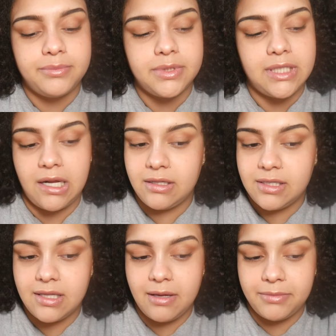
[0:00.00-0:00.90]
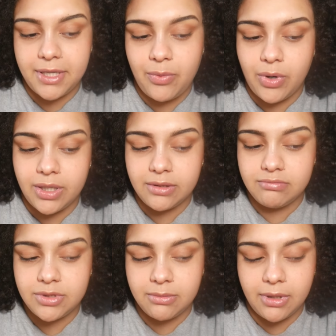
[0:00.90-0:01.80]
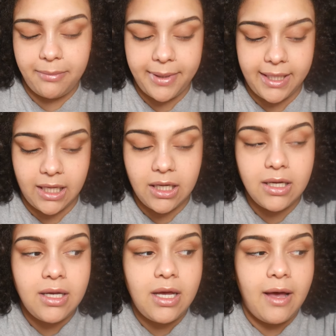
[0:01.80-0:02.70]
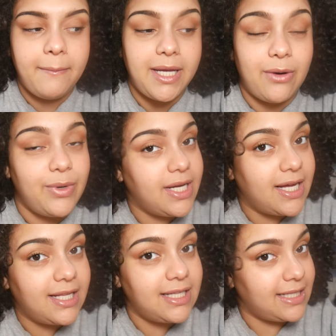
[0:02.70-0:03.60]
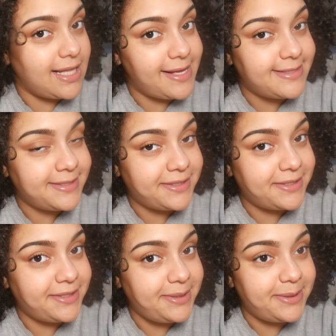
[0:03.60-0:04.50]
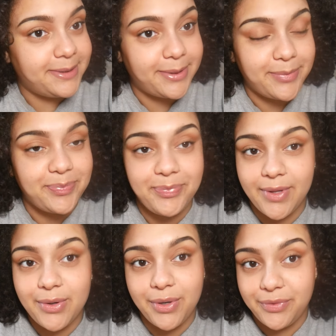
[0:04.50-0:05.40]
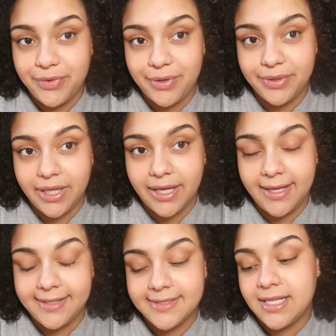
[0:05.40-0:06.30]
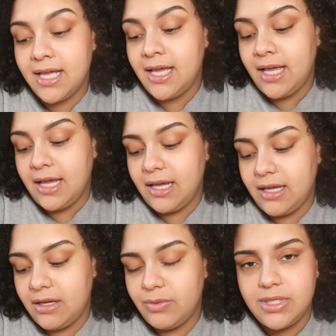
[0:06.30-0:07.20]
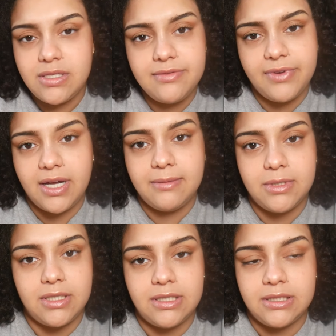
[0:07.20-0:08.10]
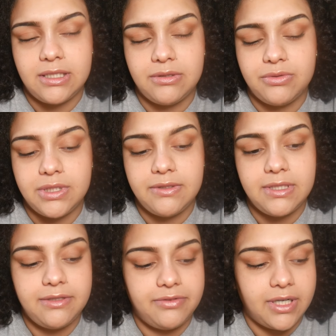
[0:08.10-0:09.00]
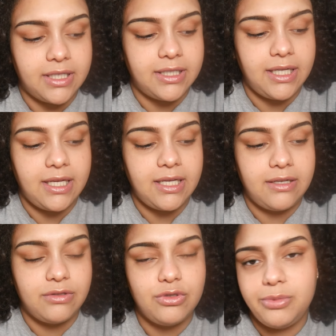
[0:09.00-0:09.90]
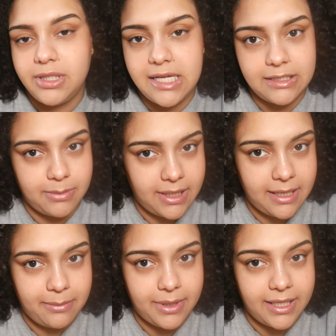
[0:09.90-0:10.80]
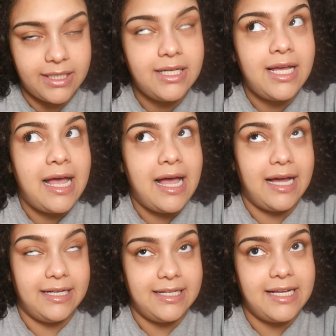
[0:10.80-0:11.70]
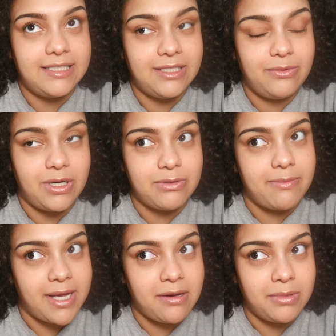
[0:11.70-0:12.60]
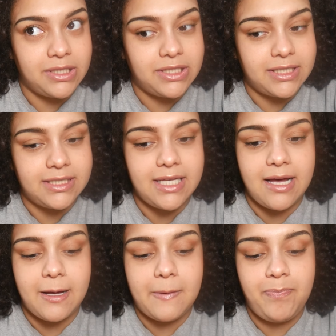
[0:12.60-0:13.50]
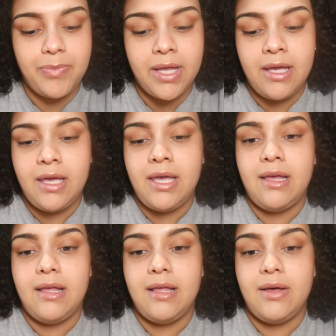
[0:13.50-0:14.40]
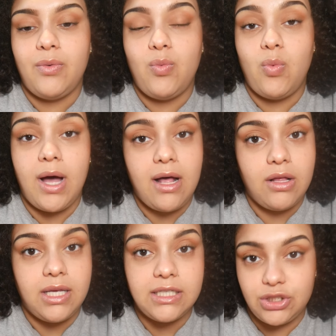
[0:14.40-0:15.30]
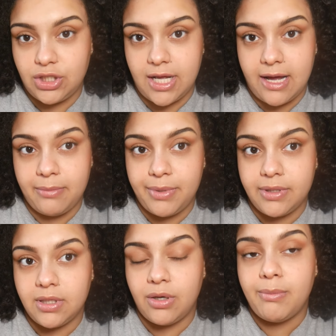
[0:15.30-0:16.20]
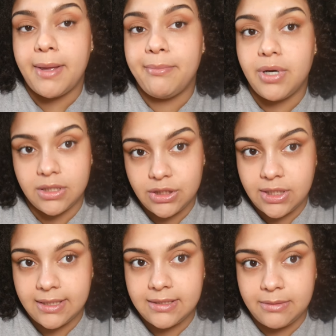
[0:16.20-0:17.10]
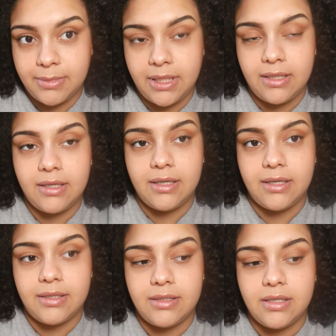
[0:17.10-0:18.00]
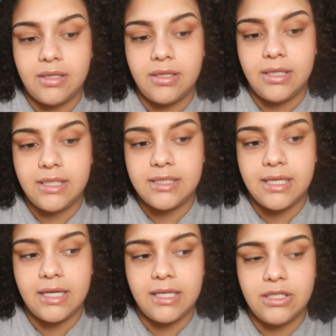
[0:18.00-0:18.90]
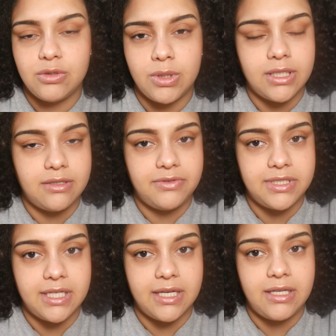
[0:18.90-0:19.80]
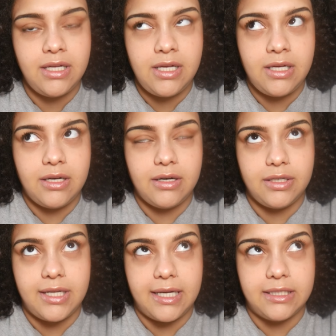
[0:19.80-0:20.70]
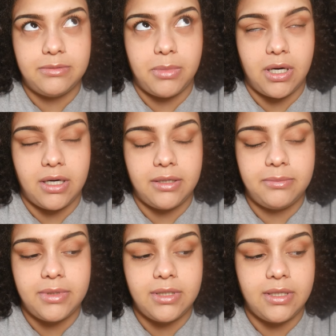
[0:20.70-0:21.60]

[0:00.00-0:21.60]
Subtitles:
Shout out to them. They won some good money. But yeah, we got lit last night. You know, grown folk things. And we just vibed on this. It was really, really fun. And super last minute. But I did get to wash my makeup brushes. Well, yesterday happened. My brother texted me. And he said he just wanted to visit our dad's mom.